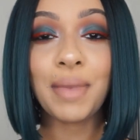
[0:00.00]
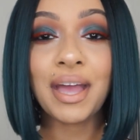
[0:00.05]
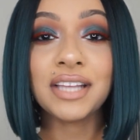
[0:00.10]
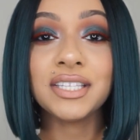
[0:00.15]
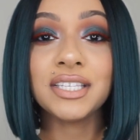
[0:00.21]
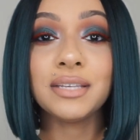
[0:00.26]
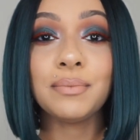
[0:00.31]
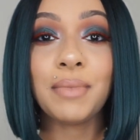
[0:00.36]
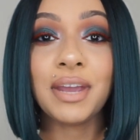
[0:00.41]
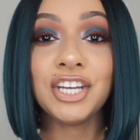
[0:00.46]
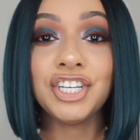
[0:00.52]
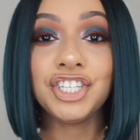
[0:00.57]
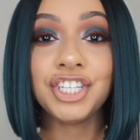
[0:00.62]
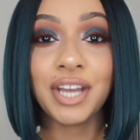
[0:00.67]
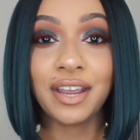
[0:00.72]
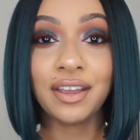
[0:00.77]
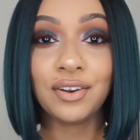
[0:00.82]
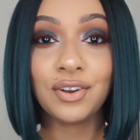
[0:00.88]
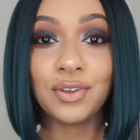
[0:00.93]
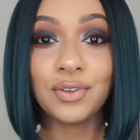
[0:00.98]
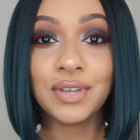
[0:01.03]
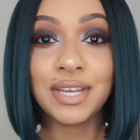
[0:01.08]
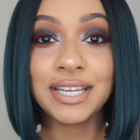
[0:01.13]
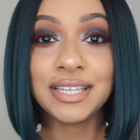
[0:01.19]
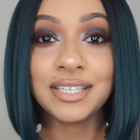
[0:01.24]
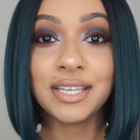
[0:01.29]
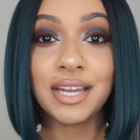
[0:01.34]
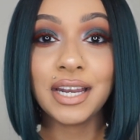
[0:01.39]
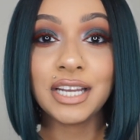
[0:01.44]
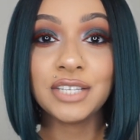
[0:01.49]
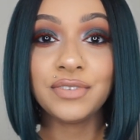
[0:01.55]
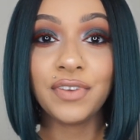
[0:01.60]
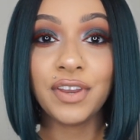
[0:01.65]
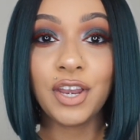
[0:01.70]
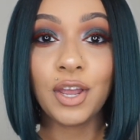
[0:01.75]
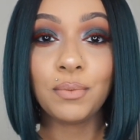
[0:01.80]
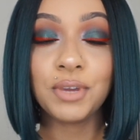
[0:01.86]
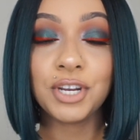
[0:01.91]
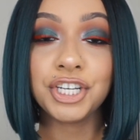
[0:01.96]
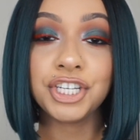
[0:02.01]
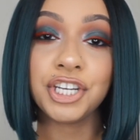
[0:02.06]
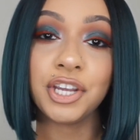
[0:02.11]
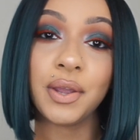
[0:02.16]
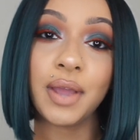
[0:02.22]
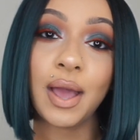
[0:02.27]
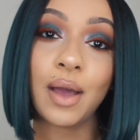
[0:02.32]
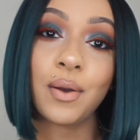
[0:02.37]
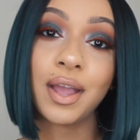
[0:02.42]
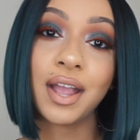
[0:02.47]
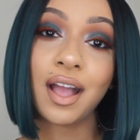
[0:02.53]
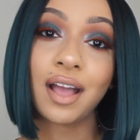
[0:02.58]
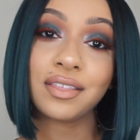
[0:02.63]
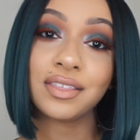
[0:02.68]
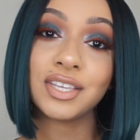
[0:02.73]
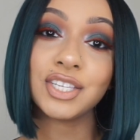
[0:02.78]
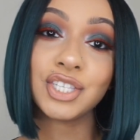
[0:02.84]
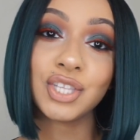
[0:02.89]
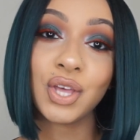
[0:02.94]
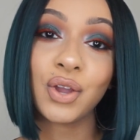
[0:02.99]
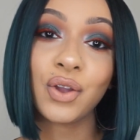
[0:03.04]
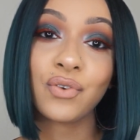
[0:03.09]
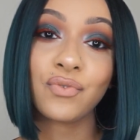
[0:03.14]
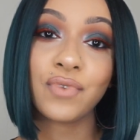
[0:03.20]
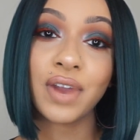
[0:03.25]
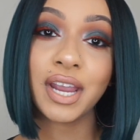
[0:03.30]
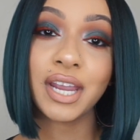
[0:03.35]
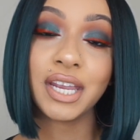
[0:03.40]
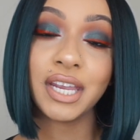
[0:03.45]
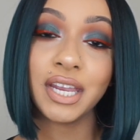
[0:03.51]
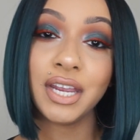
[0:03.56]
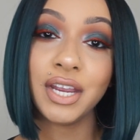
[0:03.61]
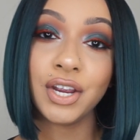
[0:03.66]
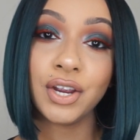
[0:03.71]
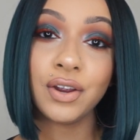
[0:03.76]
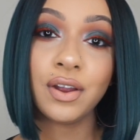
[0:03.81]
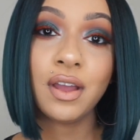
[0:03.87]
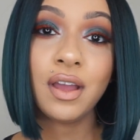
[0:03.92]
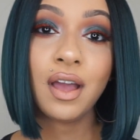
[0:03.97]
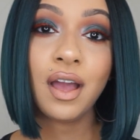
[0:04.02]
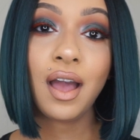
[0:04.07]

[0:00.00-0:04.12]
back to my channel. In today's video, I'm going to show you how I got this look right here.